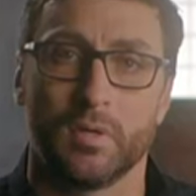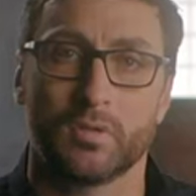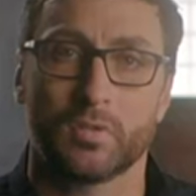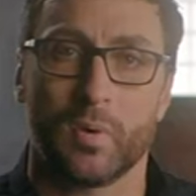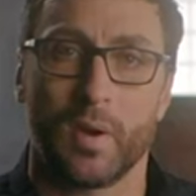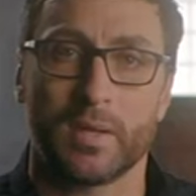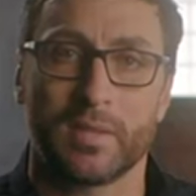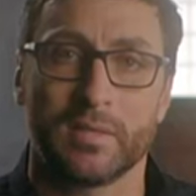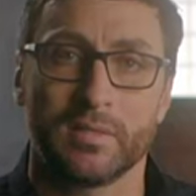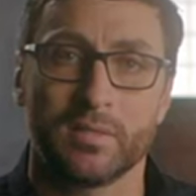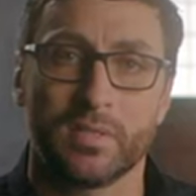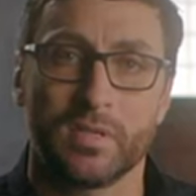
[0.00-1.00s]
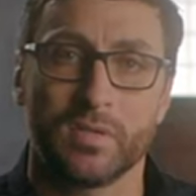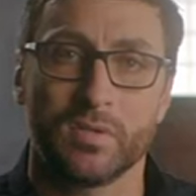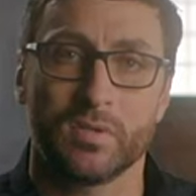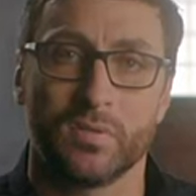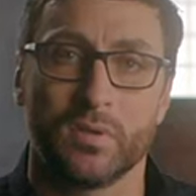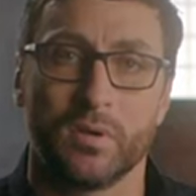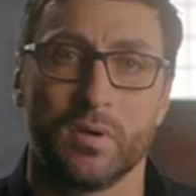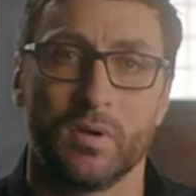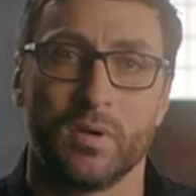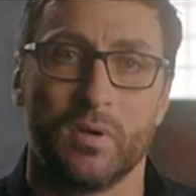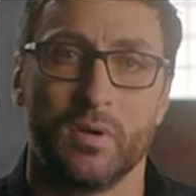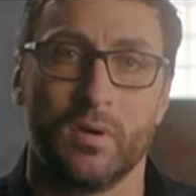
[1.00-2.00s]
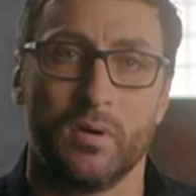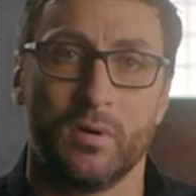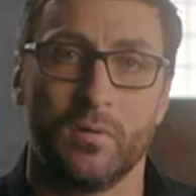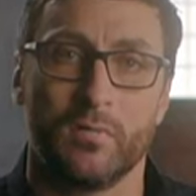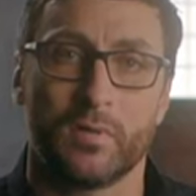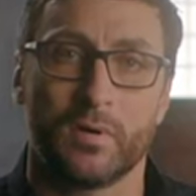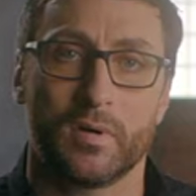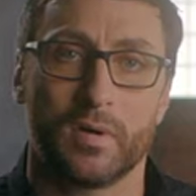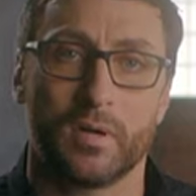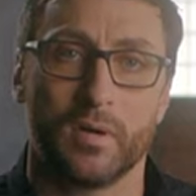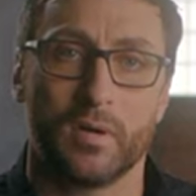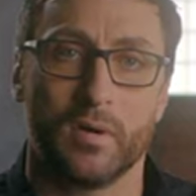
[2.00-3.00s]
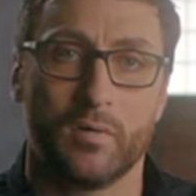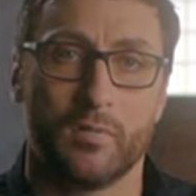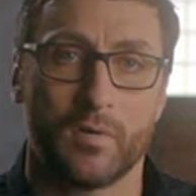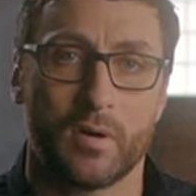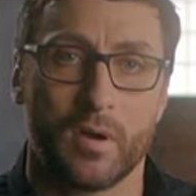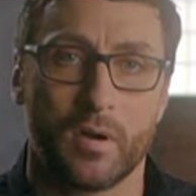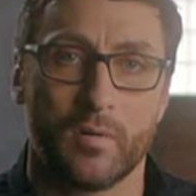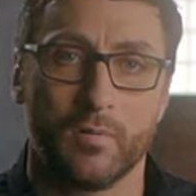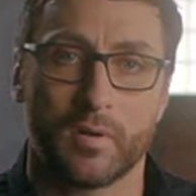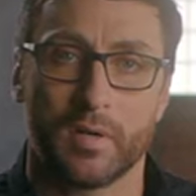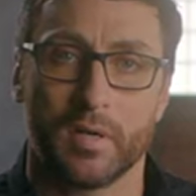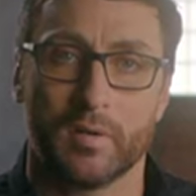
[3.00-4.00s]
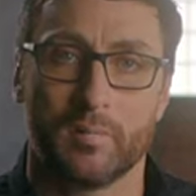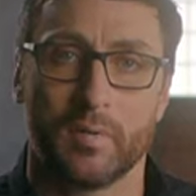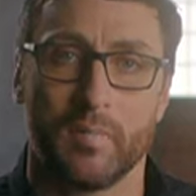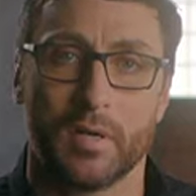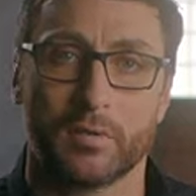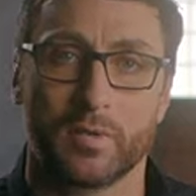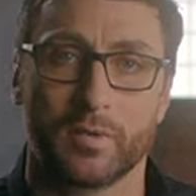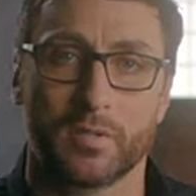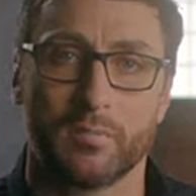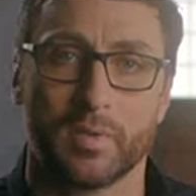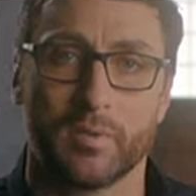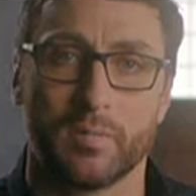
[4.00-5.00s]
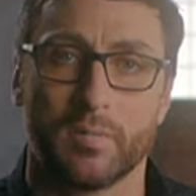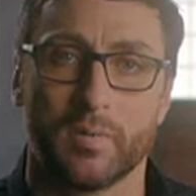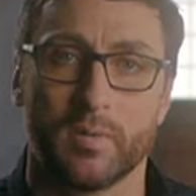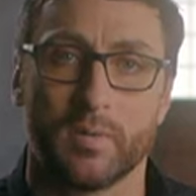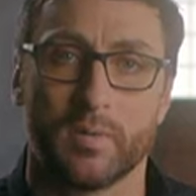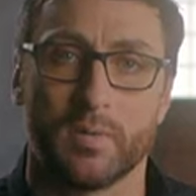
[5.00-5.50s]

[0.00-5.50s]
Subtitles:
So I continued over and over and over again to put my trust in people.